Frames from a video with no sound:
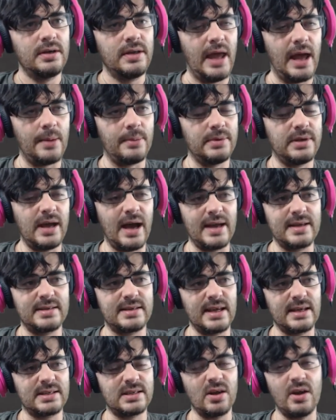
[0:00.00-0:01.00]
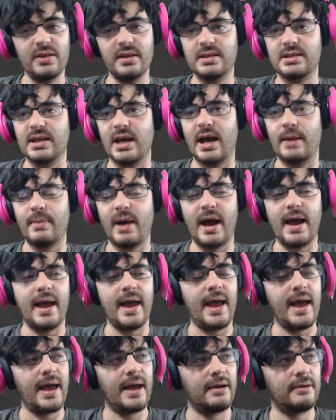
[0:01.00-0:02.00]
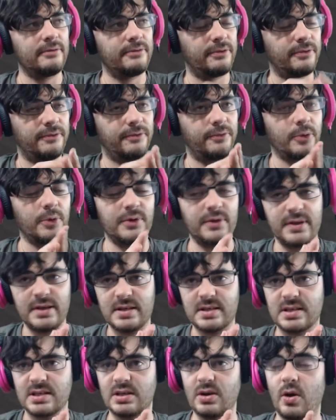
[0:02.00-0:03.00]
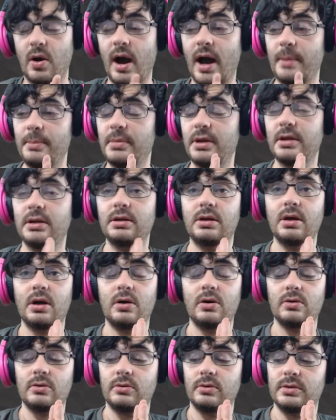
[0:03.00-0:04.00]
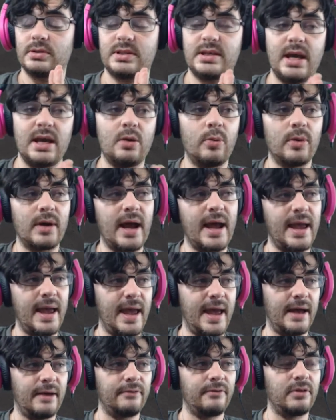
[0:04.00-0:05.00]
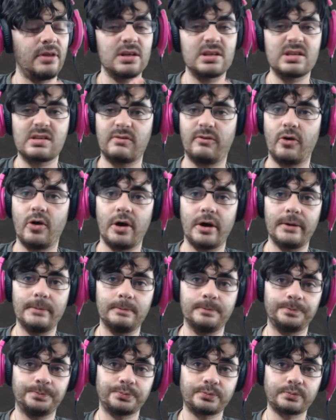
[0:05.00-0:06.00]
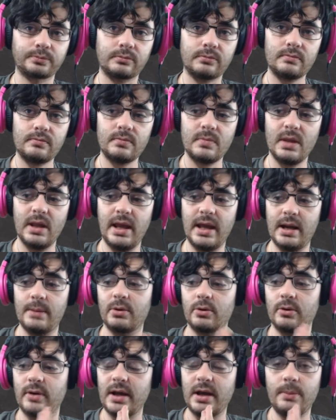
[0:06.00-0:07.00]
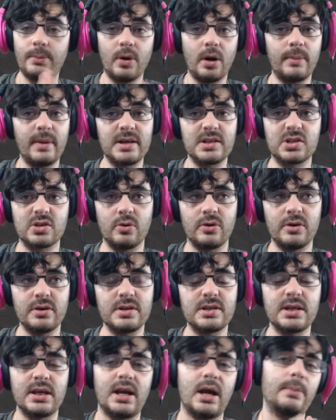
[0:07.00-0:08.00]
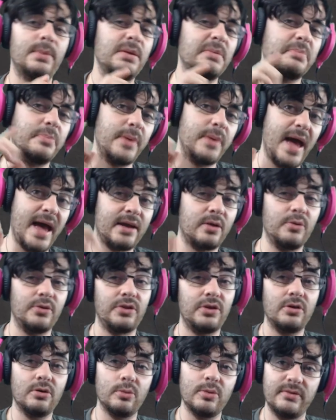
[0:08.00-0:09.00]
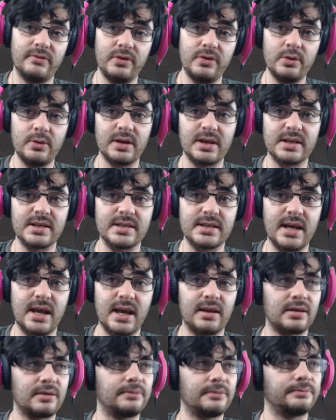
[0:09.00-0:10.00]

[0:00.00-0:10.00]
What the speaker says: Yeah, guys, that's all the time I have for this, so I'm gonna go take what I have thus far, and I'm gonna write up all my scores, and I'll be back with your review in a sec.